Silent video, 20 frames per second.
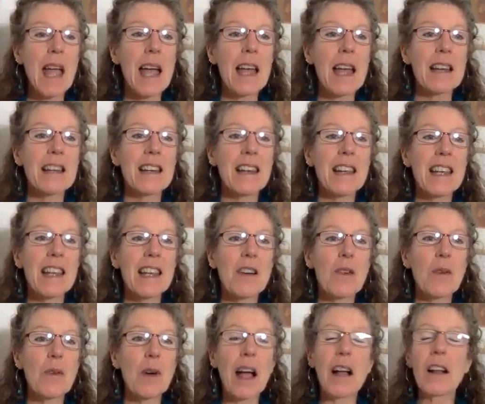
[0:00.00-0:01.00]
And
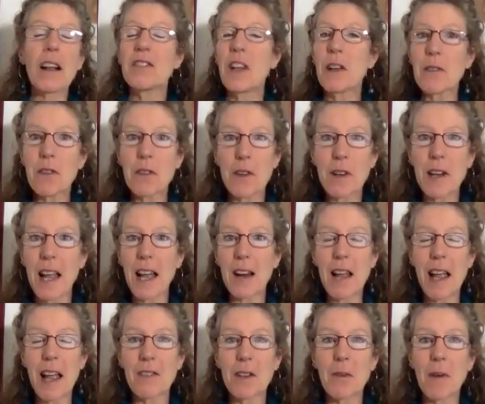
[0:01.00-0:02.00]
I'll never forget
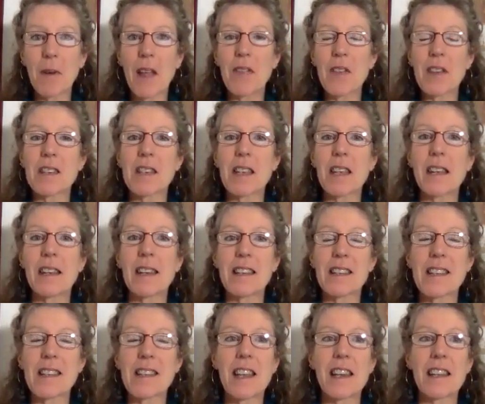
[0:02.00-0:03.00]
having read this, and
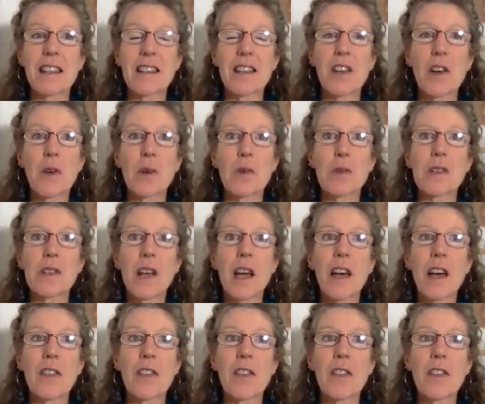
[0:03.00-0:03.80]
it goes,